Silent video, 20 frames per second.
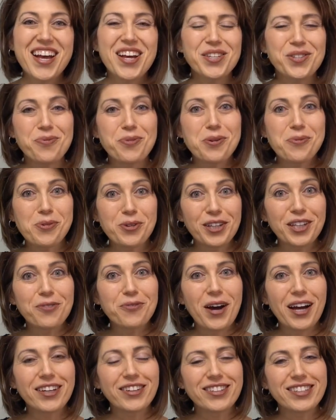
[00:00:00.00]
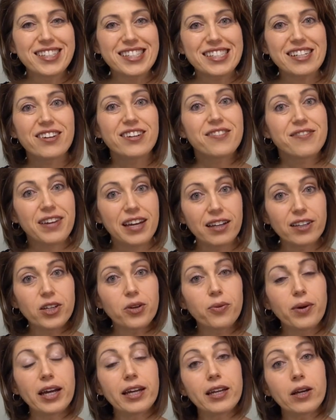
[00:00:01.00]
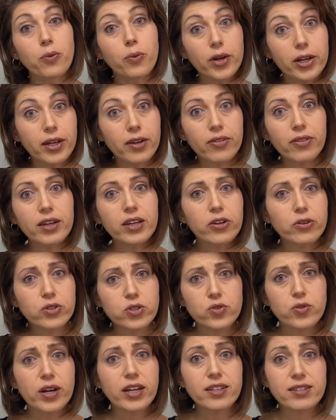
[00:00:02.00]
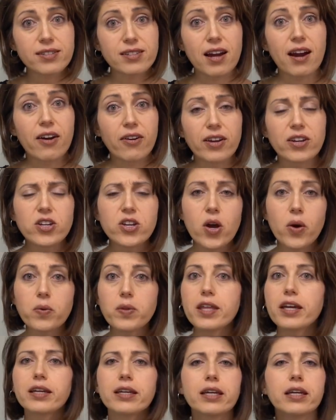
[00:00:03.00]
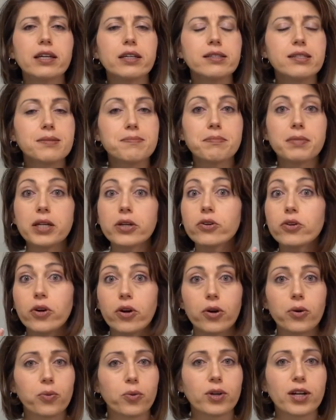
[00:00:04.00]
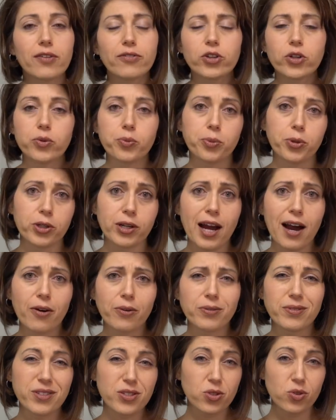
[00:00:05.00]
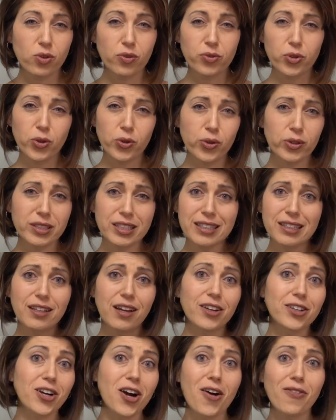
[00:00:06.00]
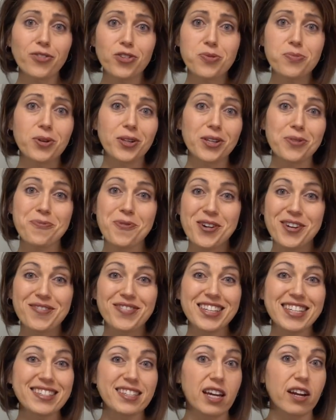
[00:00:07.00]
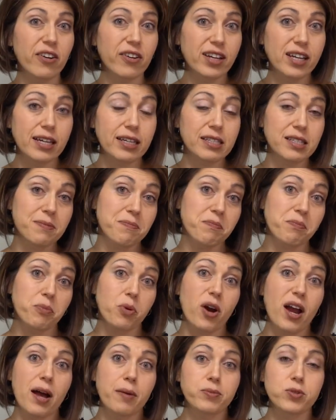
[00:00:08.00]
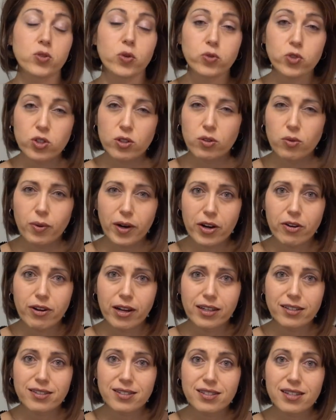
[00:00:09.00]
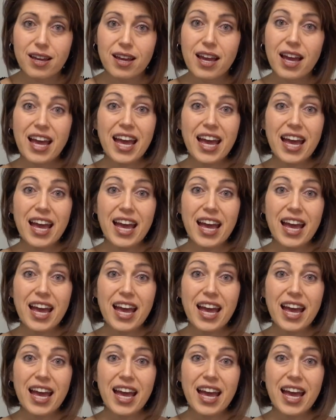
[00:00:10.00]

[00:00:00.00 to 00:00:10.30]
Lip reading: So we really want you to start evaluating, where do you think your strengths are? And know that kids mirror whatever you put out. So if you're a little uncomfortable in one of these areas, perhaps social awareness,